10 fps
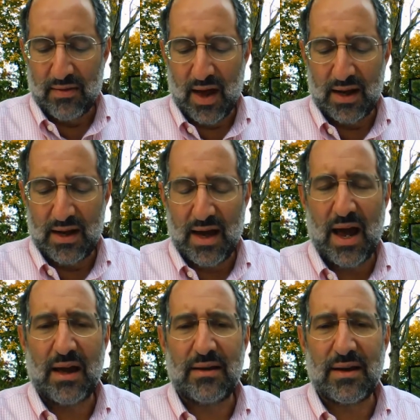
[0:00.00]
that he
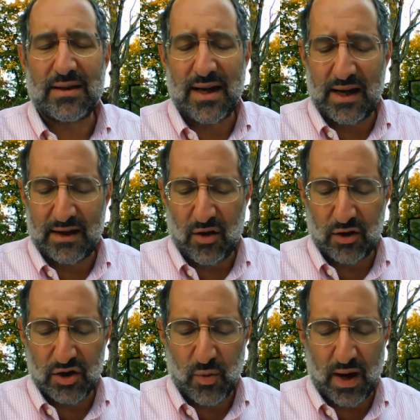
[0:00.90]
had stayed in
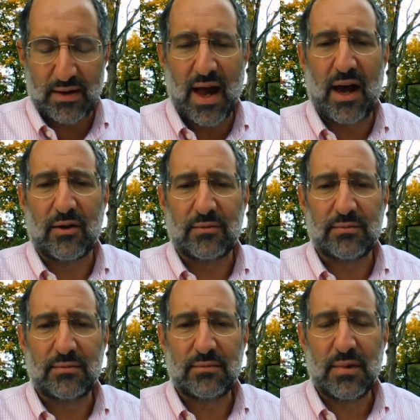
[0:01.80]
on his way down.
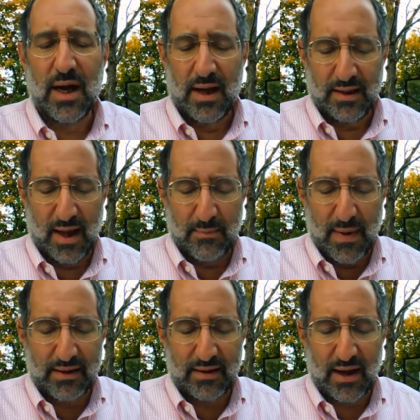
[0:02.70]

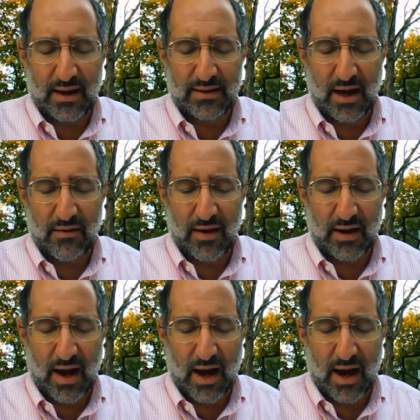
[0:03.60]
Lamedcha derech